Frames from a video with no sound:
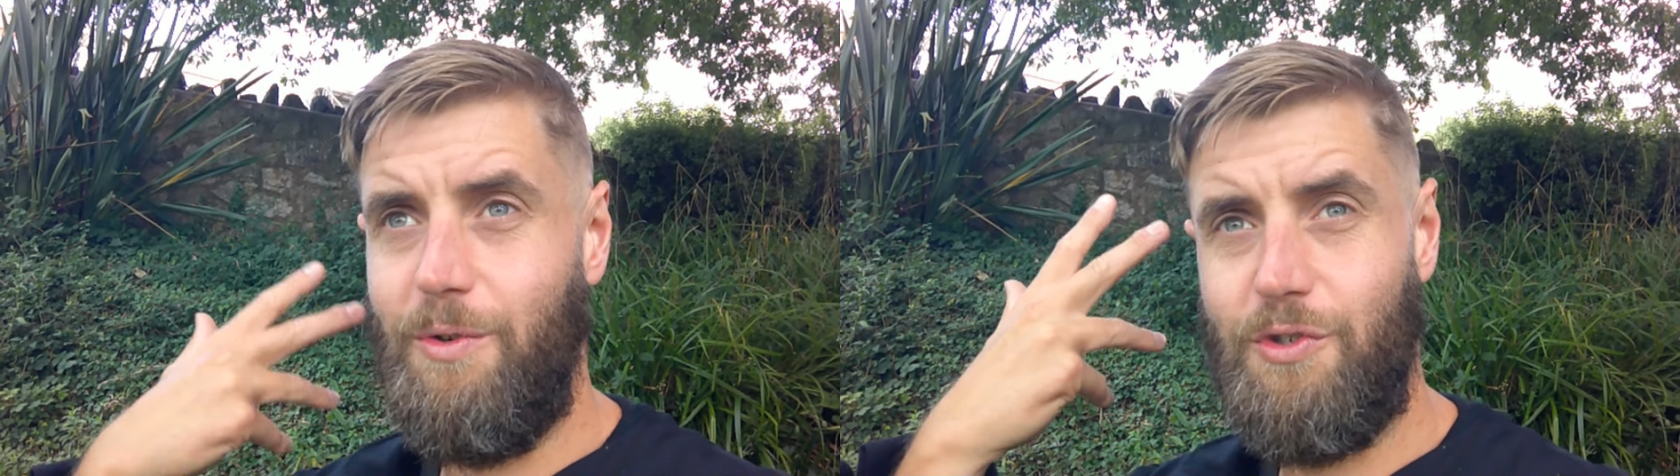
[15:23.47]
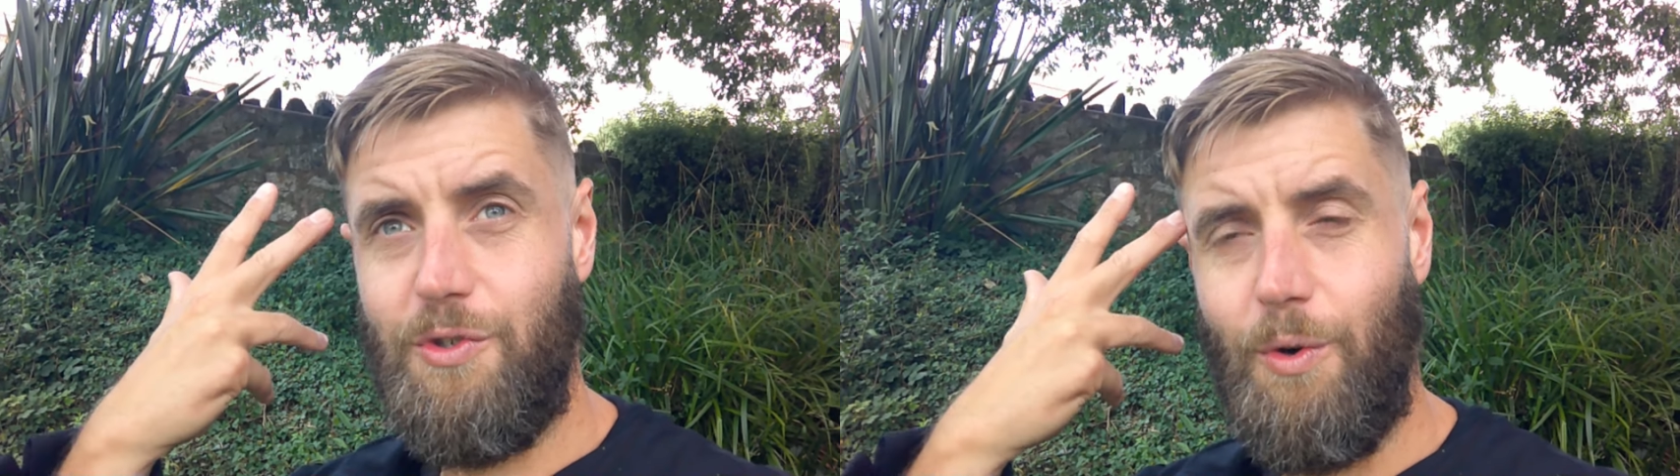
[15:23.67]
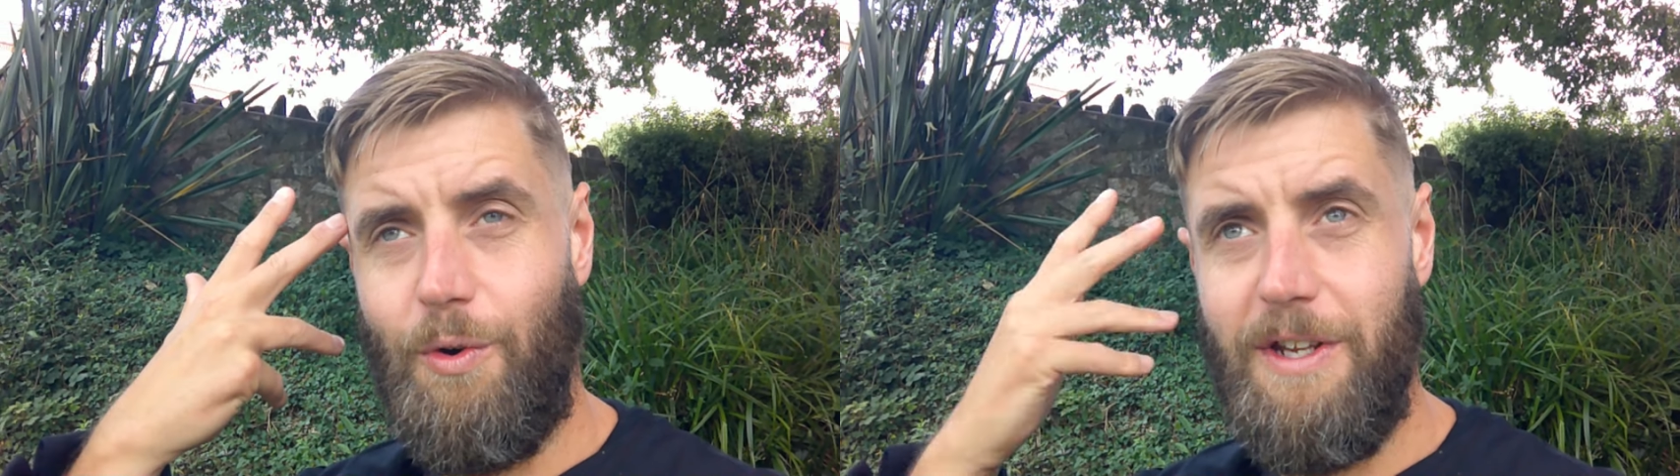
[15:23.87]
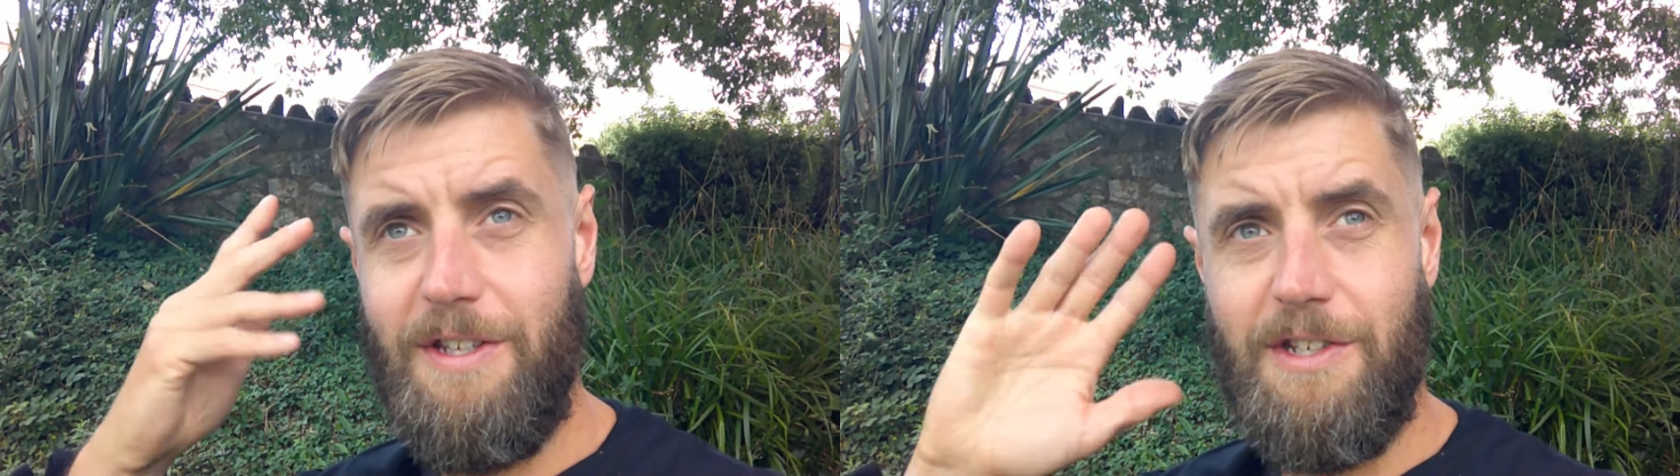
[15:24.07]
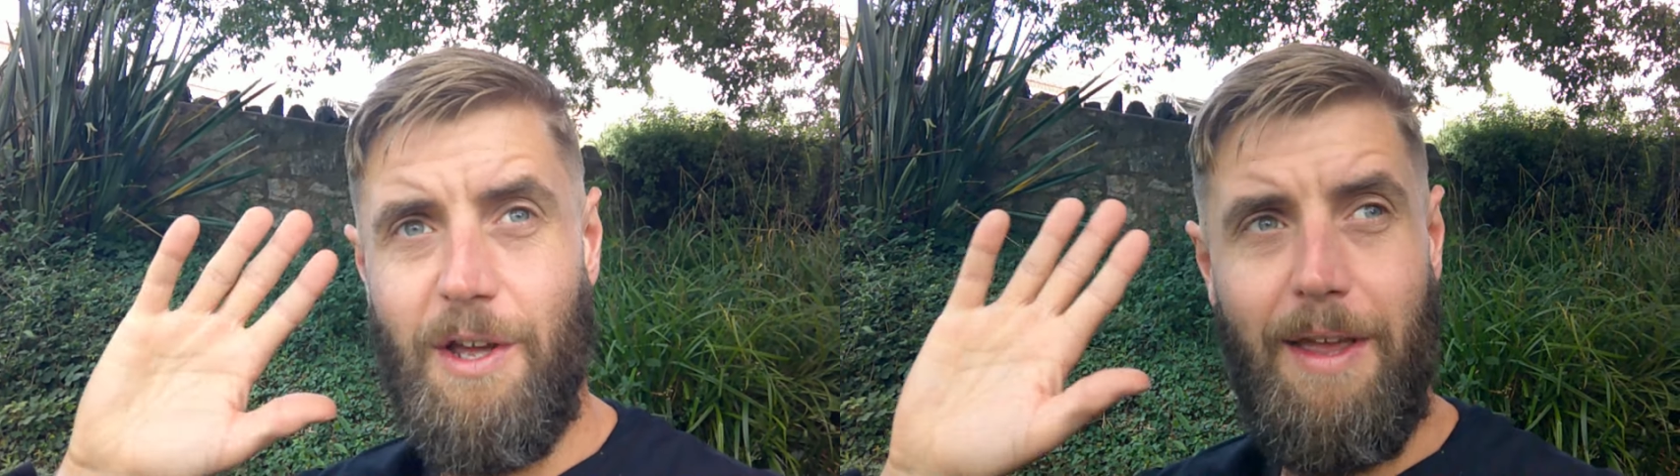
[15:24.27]

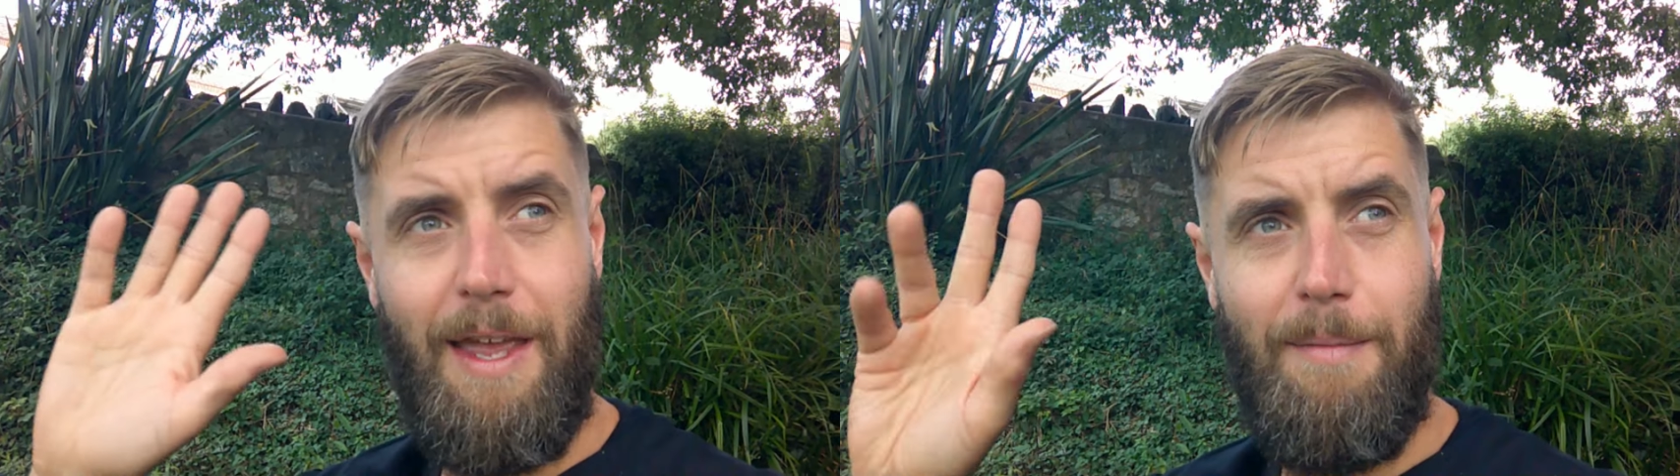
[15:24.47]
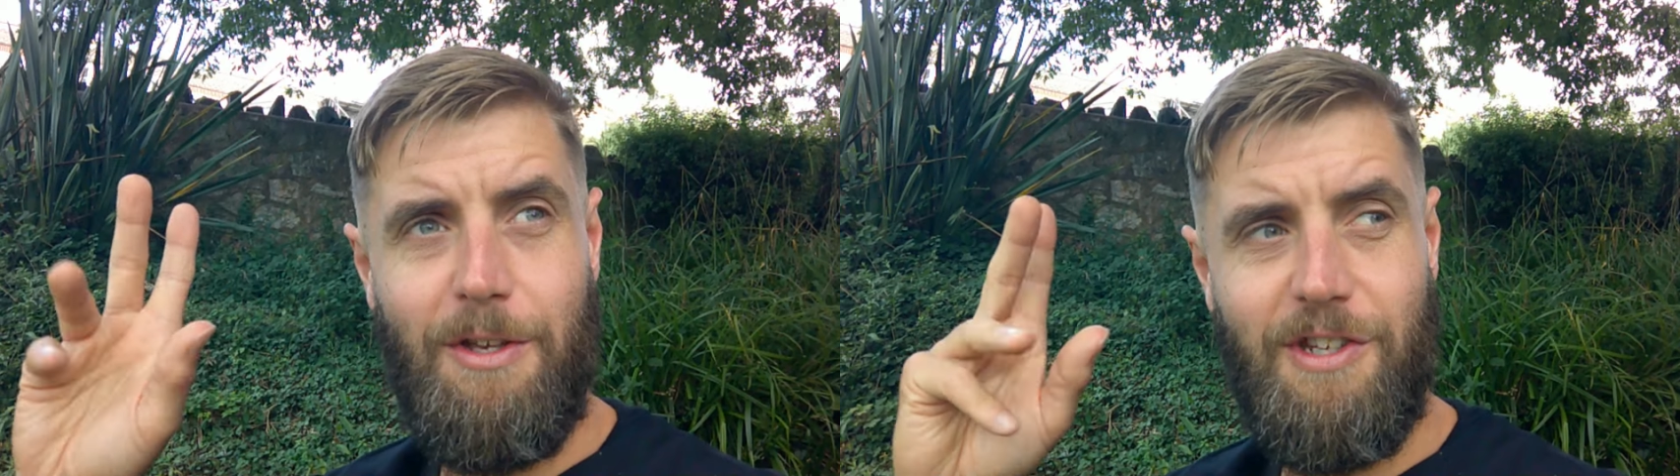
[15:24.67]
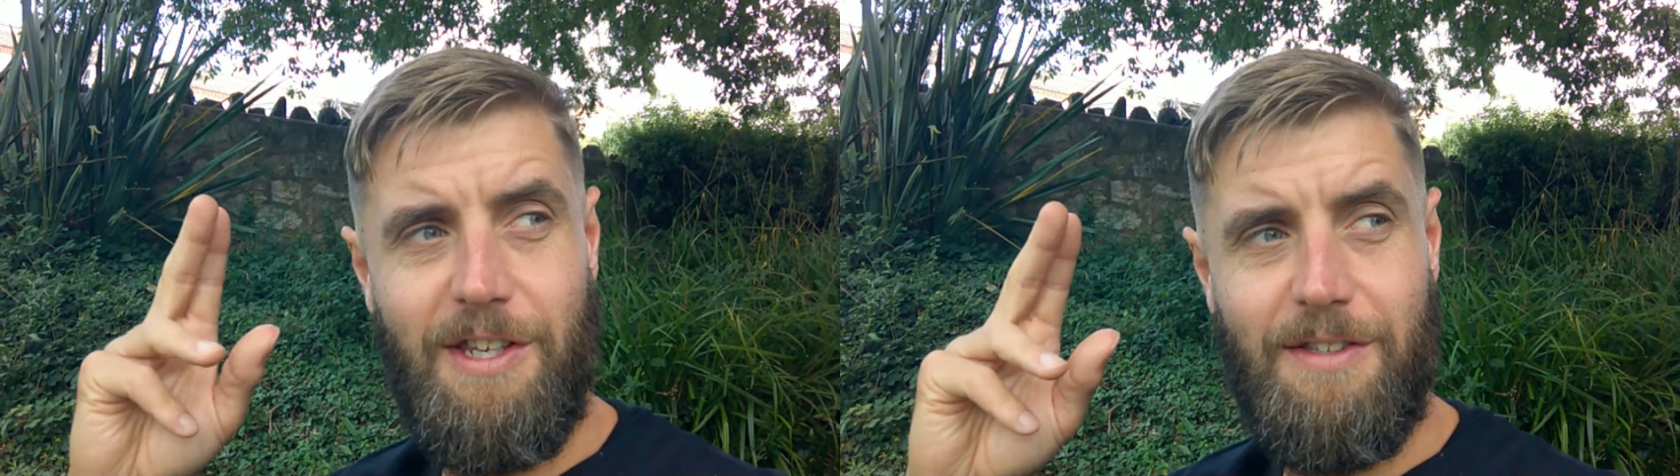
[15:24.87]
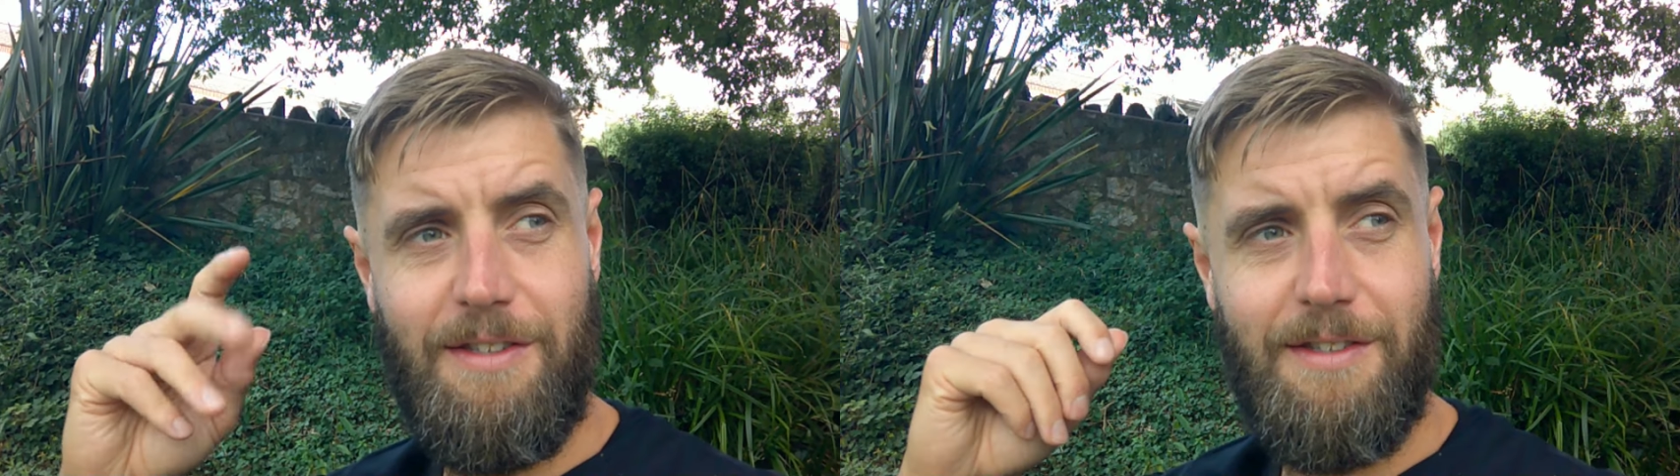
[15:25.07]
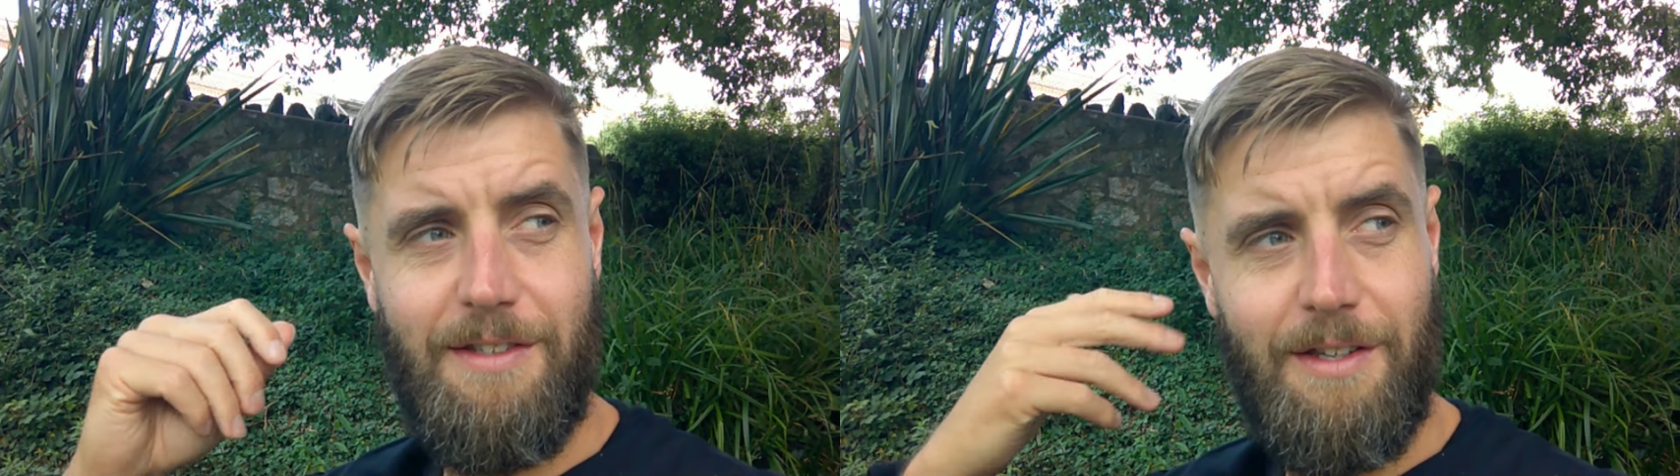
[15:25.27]
stories, no images,